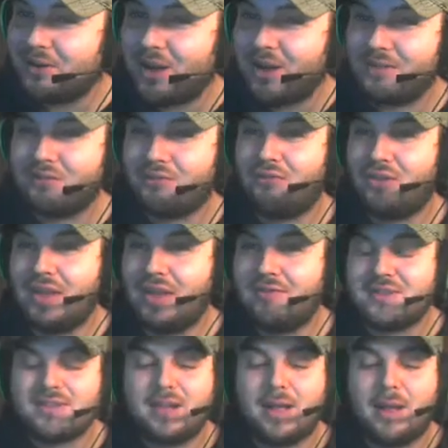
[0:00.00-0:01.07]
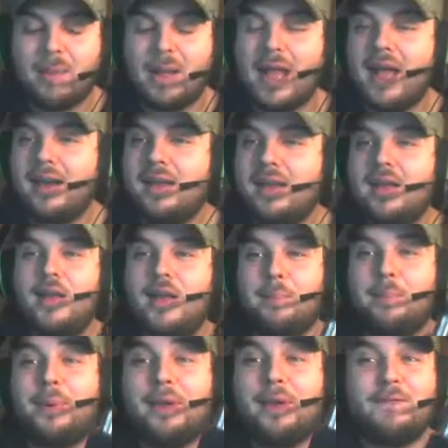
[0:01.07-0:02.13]
or not, the flavor's not bad,
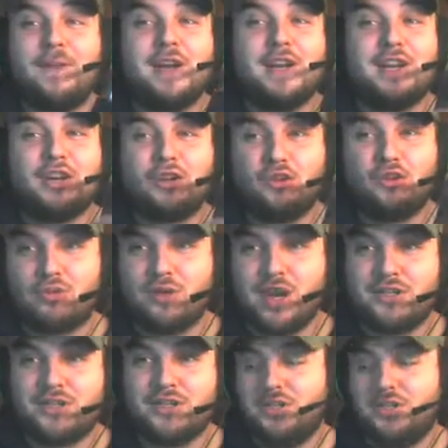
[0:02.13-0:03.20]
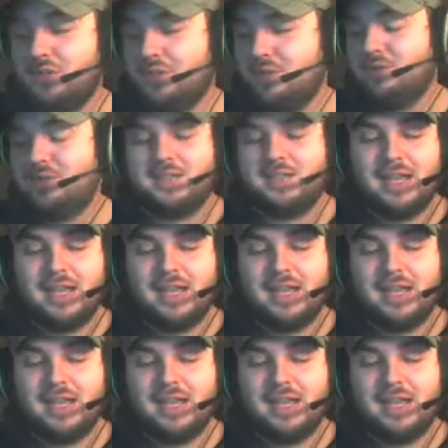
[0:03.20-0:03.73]
but I find it crushes juice.